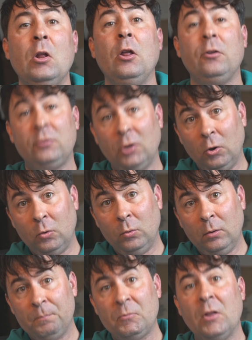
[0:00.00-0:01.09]

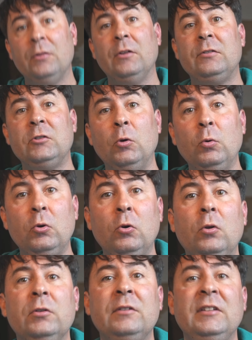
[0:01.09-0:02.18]
So, the
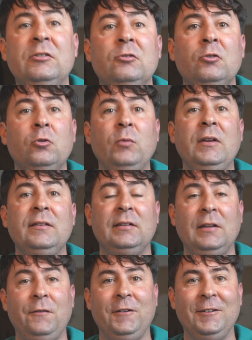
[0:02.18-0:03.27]
so-called digital green
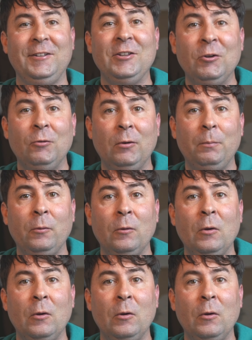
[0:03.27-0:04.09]
certificate in Europe,